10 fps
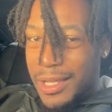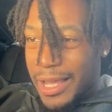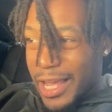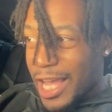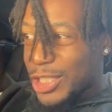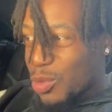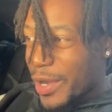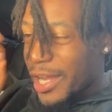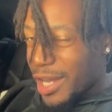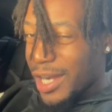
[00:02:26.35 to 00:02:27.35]

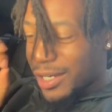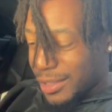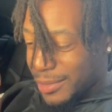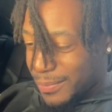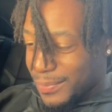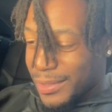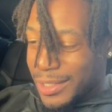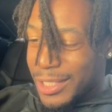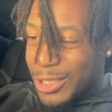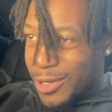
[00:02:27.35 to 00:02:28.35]
israel
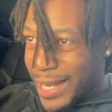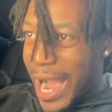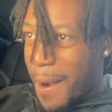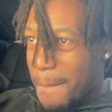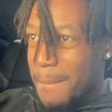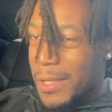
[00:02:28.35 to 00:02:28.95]
so now